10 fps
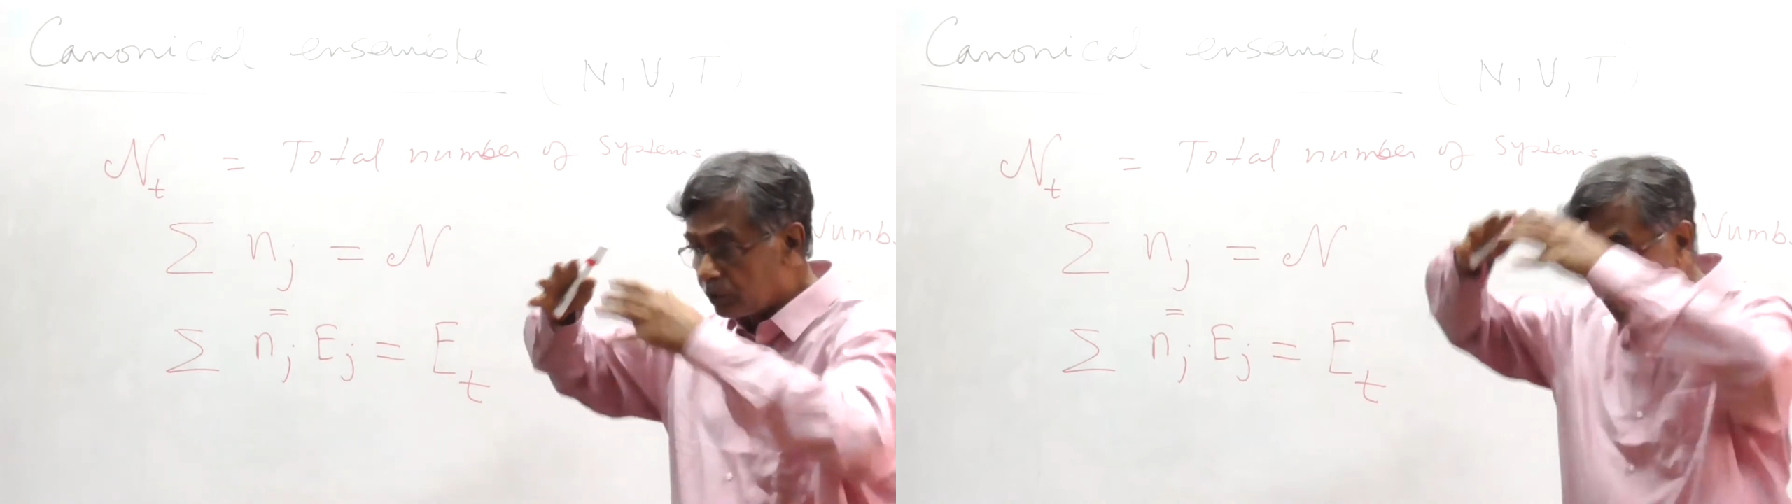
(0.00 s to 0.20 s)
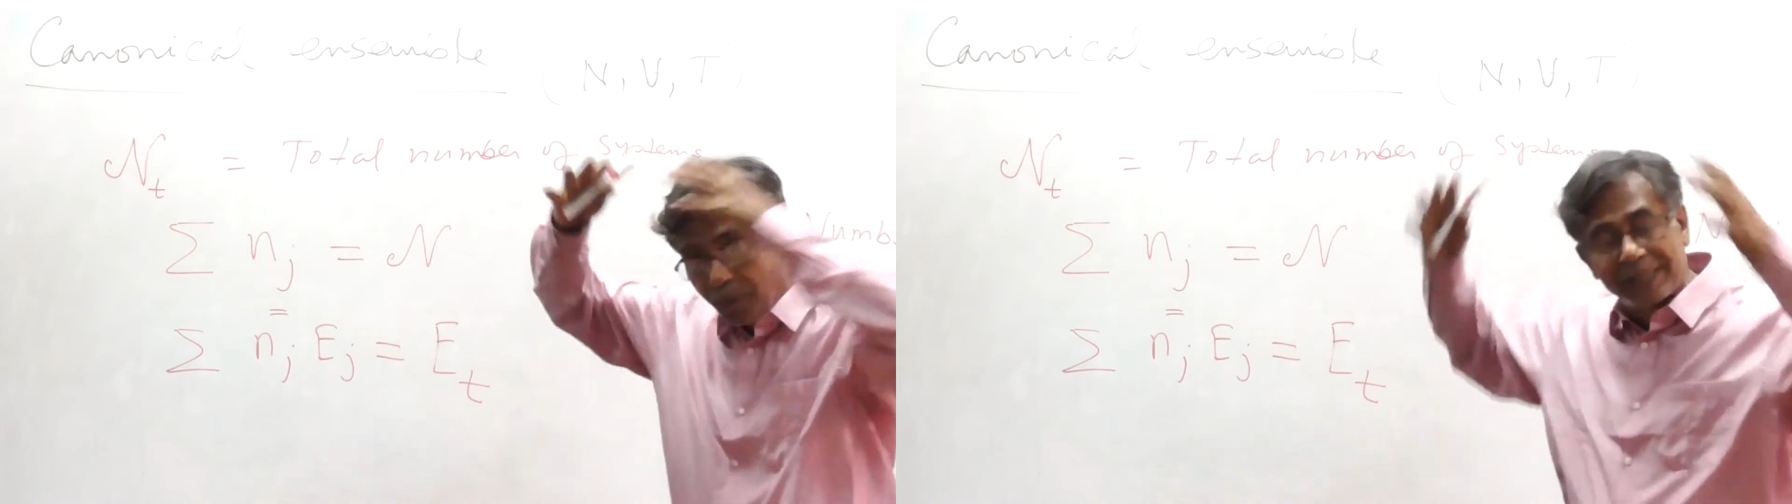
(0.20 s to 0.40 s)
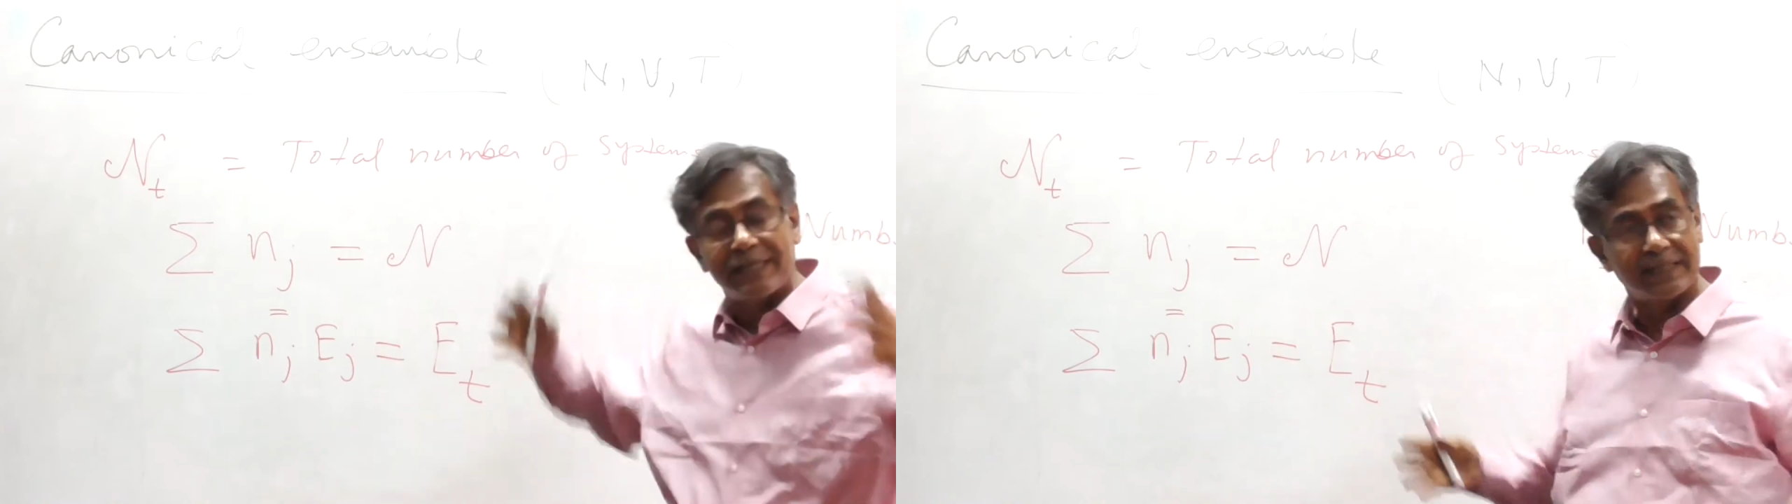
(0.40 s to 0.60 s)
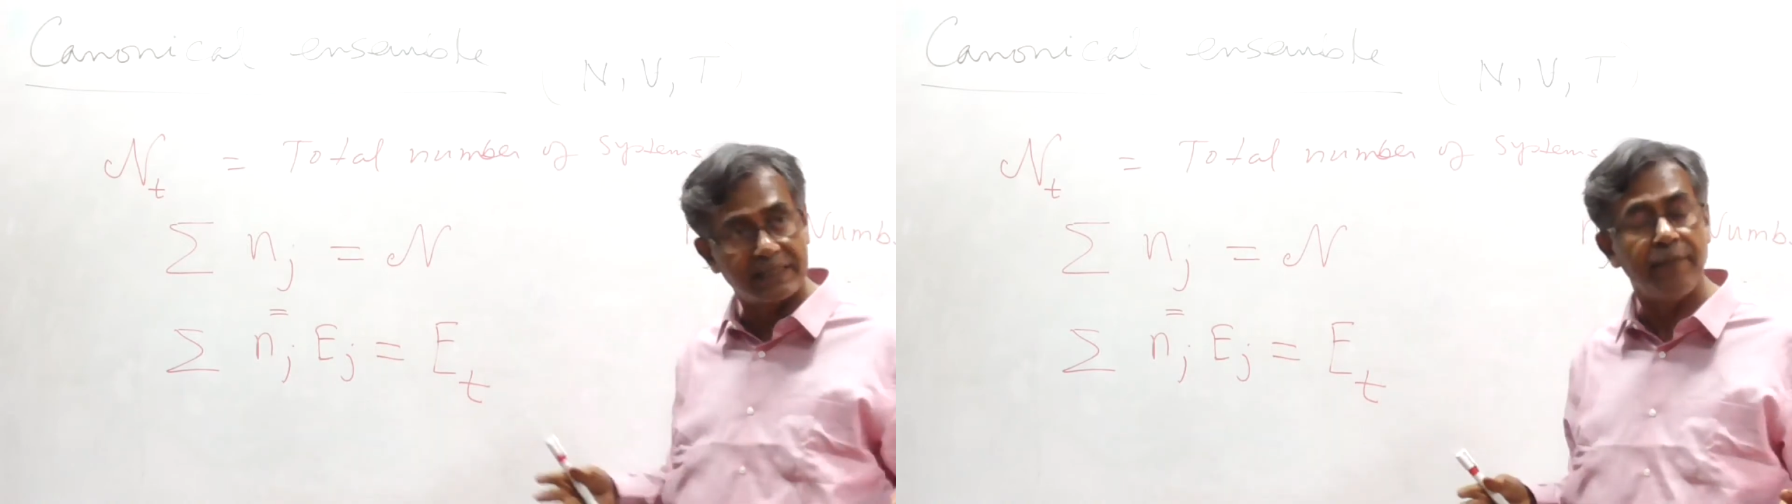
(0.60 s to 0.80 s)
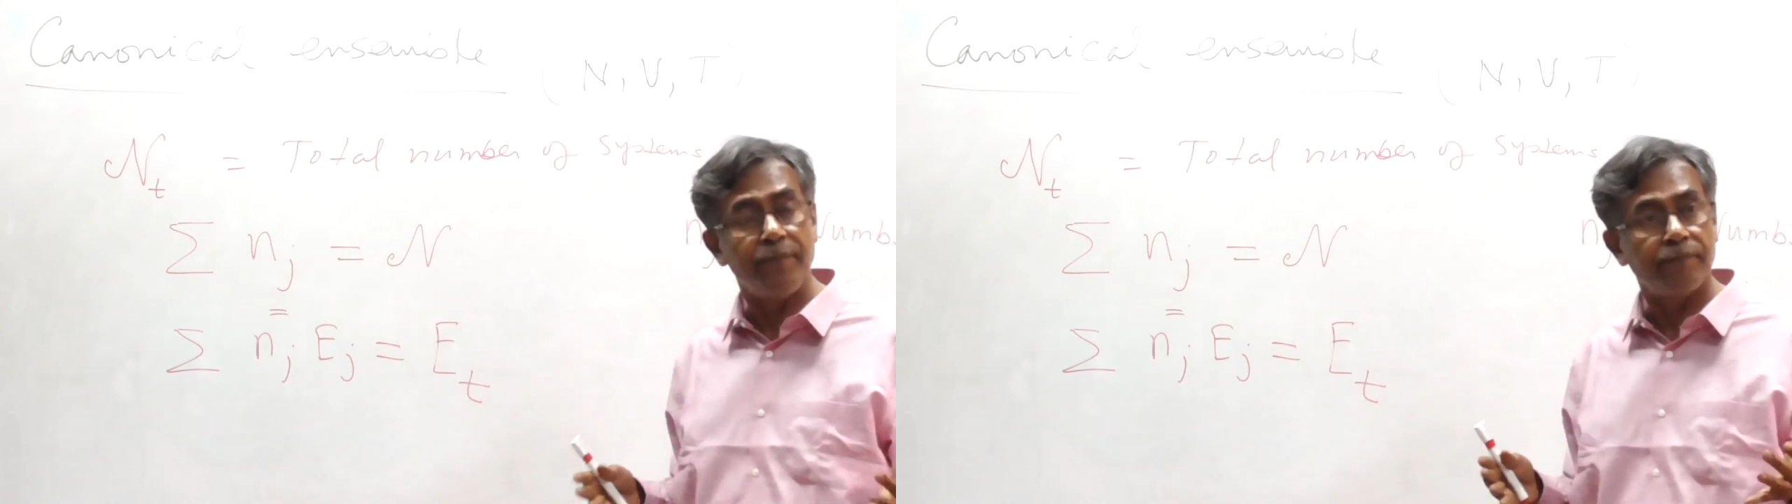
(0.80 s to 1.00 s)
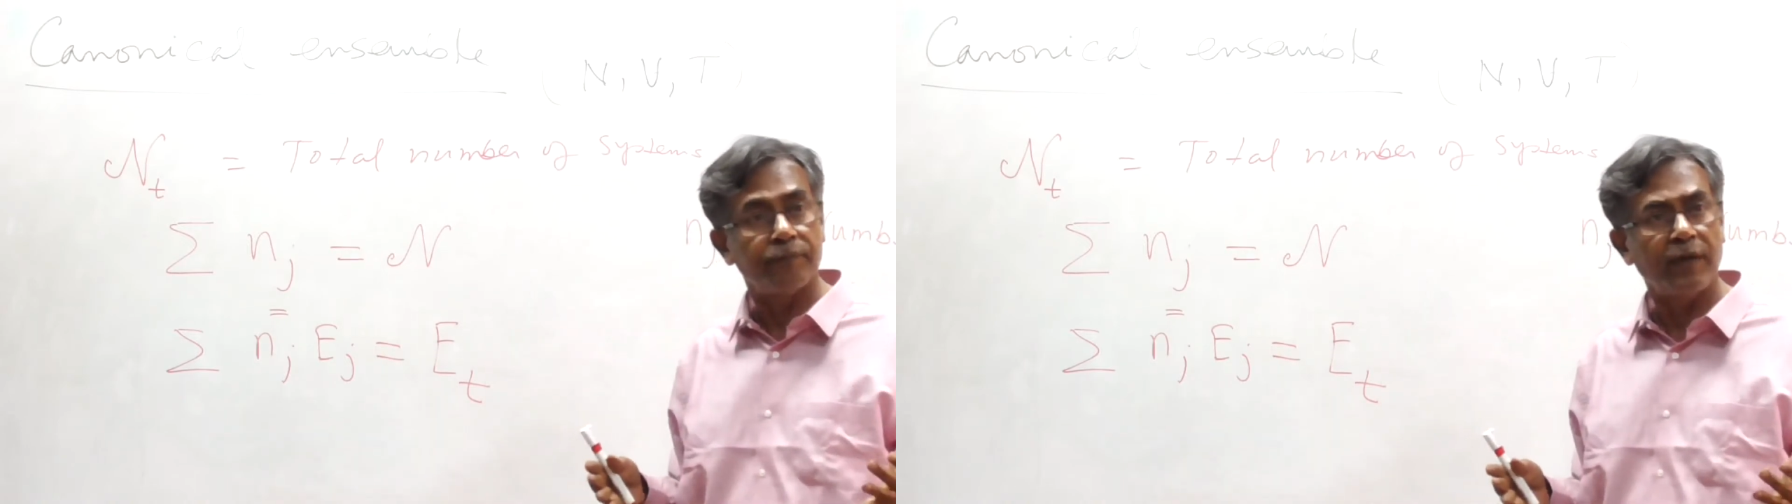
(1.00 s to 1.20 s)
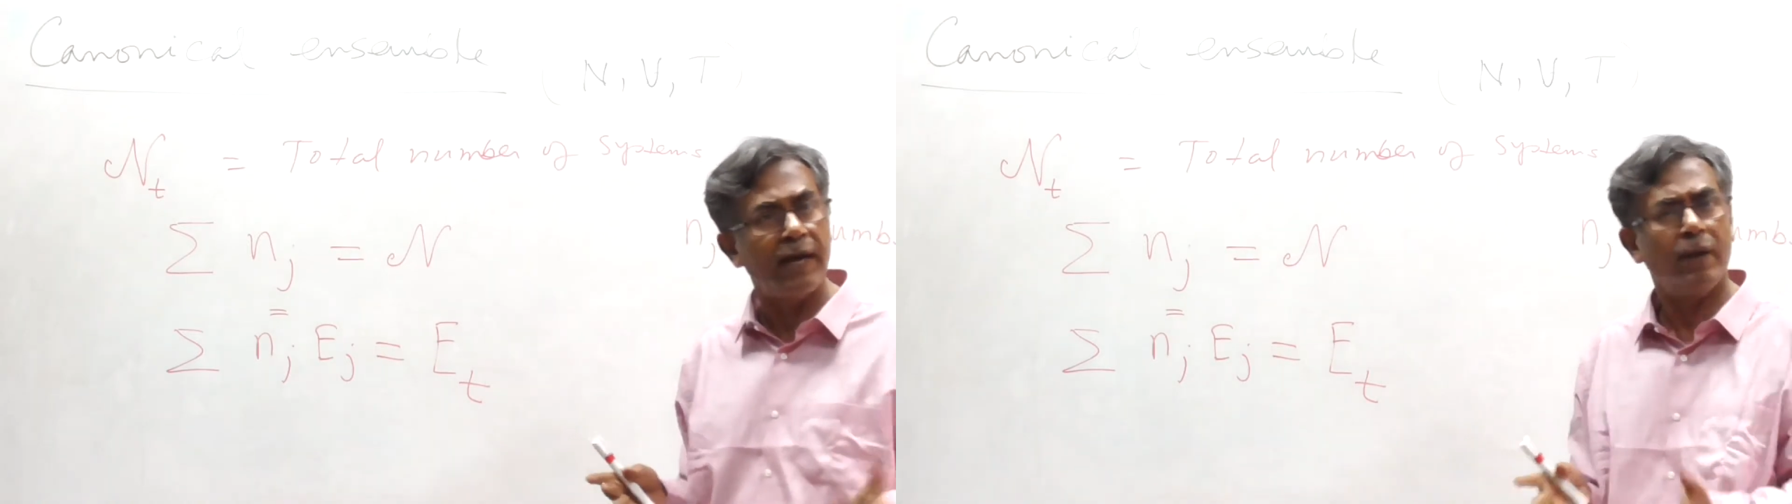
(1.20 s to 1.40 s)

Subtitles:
super system, I